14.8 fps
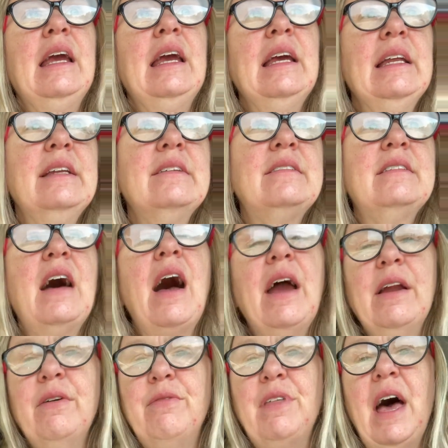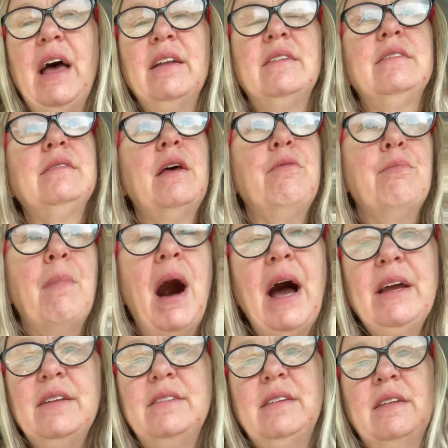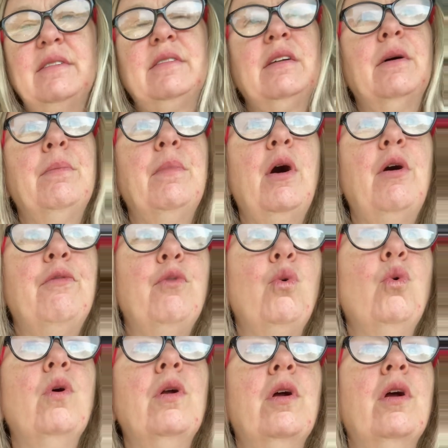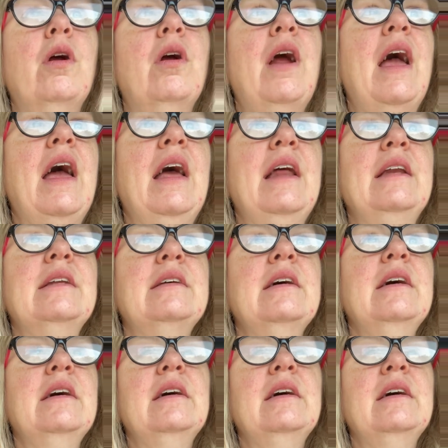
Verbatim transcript: inside of that, my system of order and